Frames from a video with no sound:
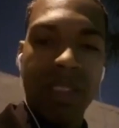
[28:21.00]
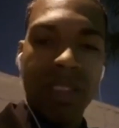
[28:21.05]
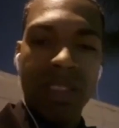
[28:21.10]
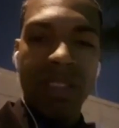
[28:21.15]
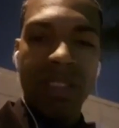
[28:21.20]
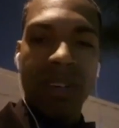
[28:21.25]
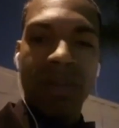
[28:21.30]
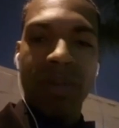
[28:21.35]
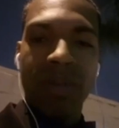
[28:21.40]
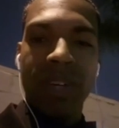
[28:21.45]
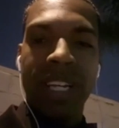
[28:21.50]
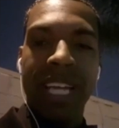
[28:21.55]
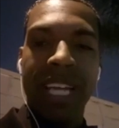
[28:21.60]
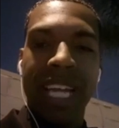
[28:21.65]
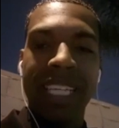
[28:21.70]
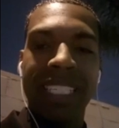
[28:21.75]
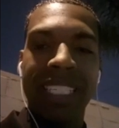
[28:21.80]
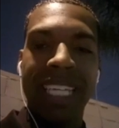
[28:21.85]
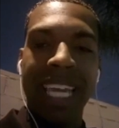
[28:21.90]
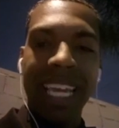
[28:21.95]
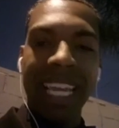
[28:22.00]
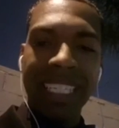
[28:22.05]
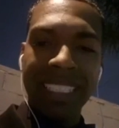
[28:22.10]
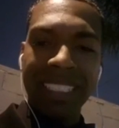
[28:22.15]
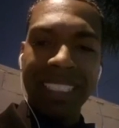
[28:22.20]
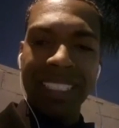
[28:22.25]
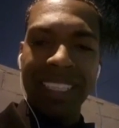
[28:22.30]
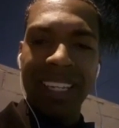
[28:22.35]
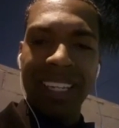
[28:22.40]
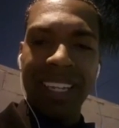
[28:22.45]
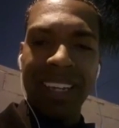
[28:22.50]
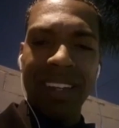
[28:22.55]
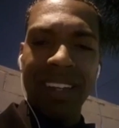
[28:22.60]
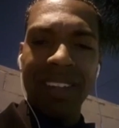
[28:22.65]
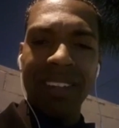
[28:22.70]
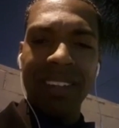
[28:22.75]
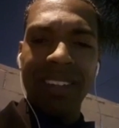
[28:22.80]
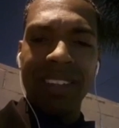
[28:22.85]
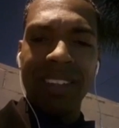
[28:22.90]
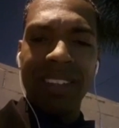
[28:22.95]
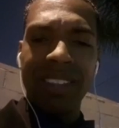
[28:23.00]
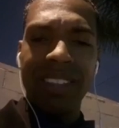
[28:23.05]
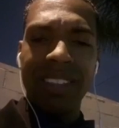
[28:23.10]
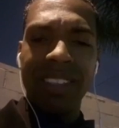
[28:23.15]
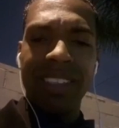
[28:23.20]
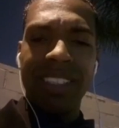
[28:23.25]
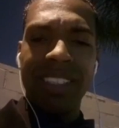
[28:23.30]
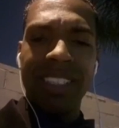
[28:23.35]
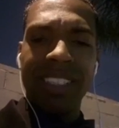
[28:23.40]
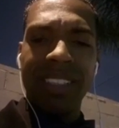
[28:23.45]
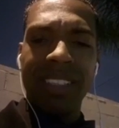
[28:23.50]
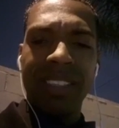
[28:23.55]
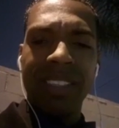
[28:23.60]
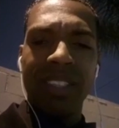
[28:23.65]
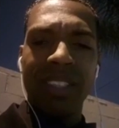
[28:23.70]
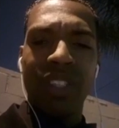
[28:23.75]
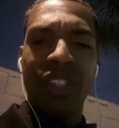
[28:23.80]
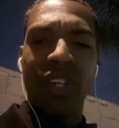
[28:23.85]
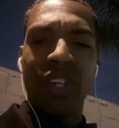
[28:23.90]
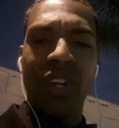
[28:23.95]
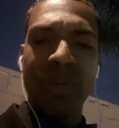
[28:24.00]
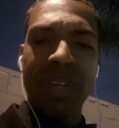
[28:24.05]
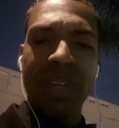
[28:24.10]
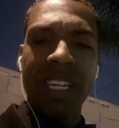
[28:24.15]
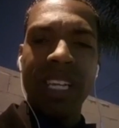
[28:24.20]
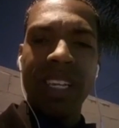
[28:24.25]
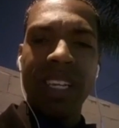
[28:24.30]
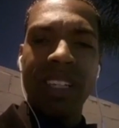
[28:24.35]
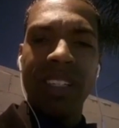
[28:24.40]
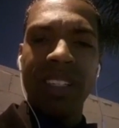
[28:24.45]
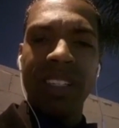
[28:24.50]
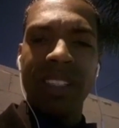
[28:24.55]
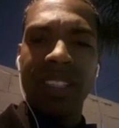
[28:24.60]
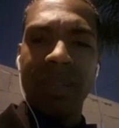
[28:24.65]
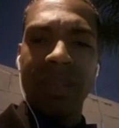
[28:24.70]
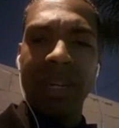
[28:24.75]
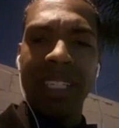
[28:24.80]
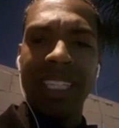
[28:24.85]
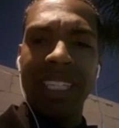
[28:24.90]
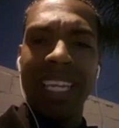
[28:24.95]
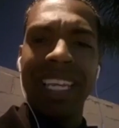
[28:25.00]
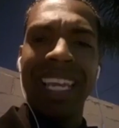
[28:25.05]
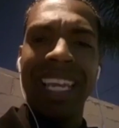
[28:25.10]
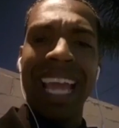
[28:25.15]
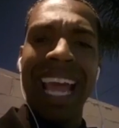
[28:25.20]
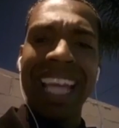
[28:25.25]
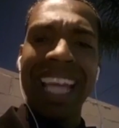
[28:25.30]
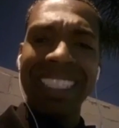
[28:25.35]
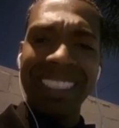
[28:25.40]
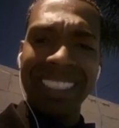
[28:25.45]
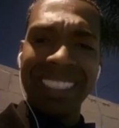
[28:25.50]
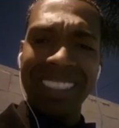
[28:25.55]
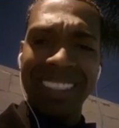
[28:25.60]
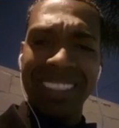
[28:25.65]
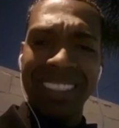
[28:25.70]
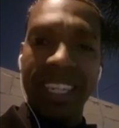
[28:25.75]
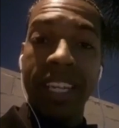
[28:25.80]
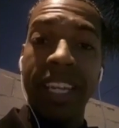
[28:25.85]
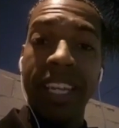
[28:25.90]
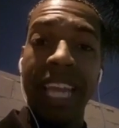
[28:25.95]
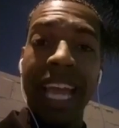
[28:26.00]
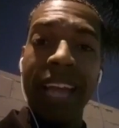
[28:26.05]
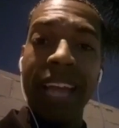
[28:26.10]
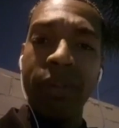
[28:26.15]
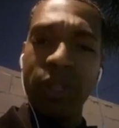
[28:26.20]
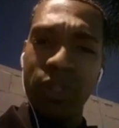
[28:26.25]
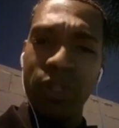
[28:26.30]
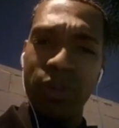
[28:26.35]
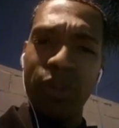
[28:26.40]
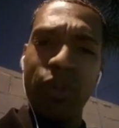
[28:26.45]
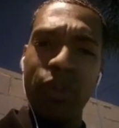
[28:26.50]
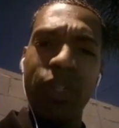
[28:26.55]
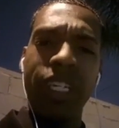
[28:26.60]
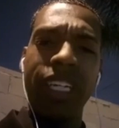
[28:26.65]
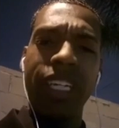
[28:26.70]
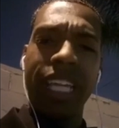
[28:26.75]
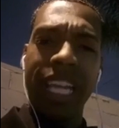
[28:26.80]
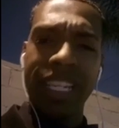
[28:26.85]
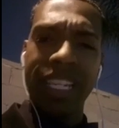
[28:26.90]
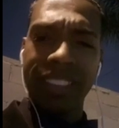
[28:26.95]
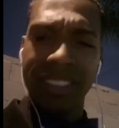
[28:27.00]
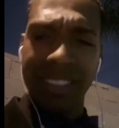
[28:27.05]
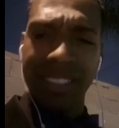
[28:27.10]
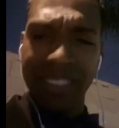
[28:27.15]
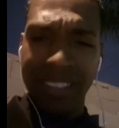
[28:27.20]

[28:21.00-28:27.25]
We got Texas in here. Germany. Somebody say Alaska? What you doing in Alaska?